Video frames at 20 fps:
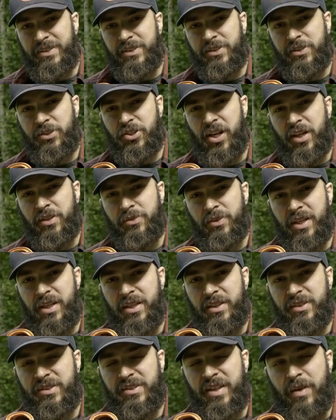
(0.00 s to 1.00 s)
is
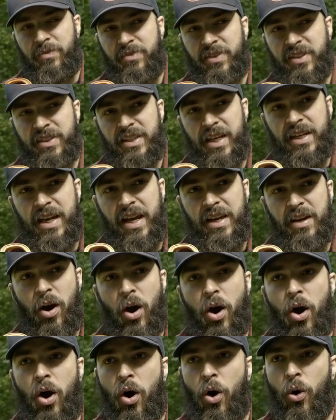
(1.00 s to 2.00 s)
generally something that I
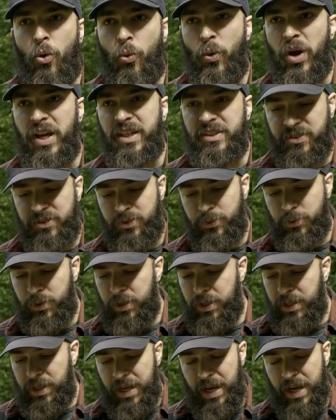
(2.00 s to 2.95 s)
always do.